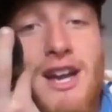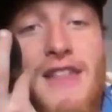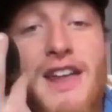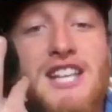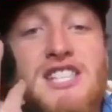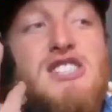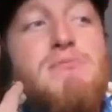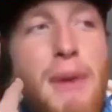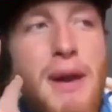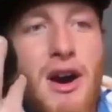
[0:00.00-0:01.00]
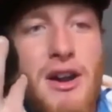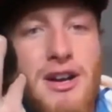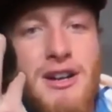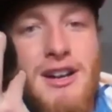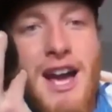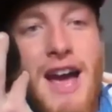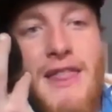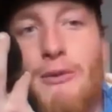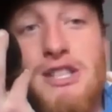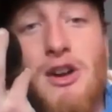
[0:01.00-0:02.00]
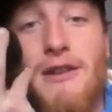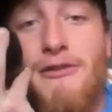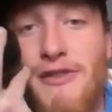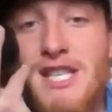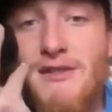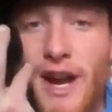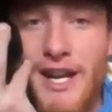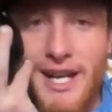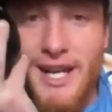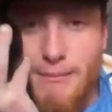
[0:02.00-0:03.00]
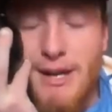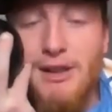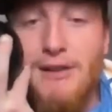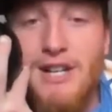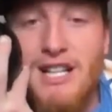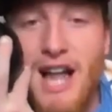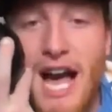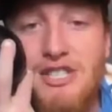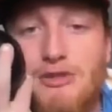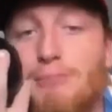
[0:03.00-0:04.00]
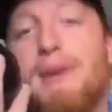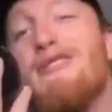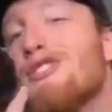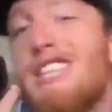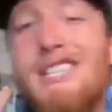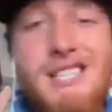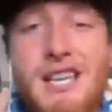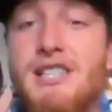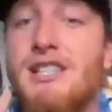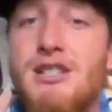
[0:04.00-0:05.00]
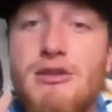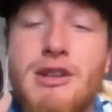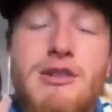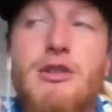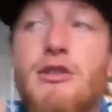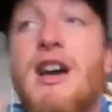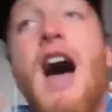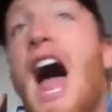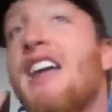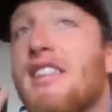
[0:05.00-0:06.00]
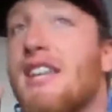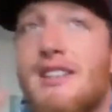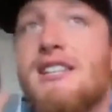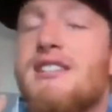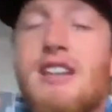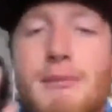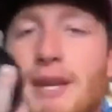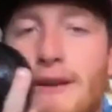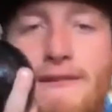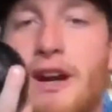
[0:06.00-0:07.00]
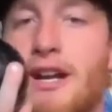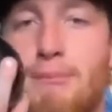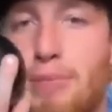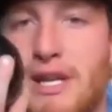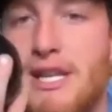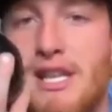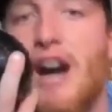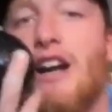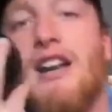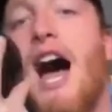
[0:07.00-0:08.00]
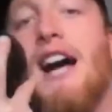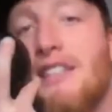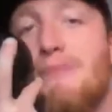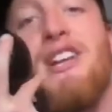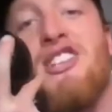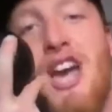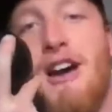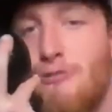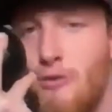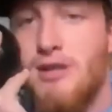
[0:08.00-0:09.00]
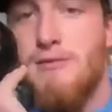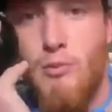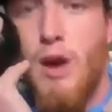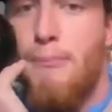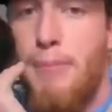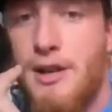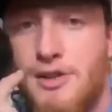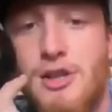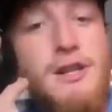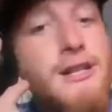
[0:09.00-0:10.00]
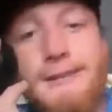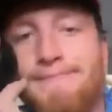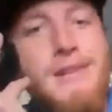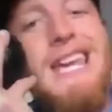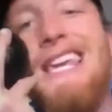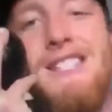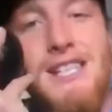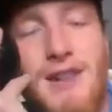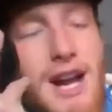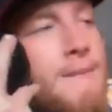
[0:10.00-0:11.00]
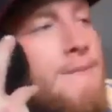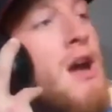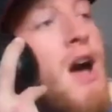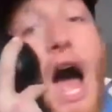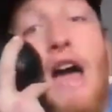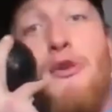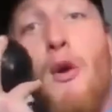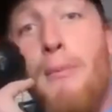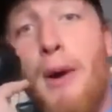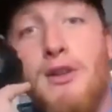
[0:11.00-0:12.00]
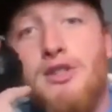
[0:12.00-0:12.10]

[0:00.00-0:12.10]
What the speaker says: And then I spit on her. And then we started fist fighting in the middle of a classroom. She's 62 years old. I think this is going to be a fucking breeze. I'm going to knock this bitch out in one punch. It's easy, right? I throw a punch.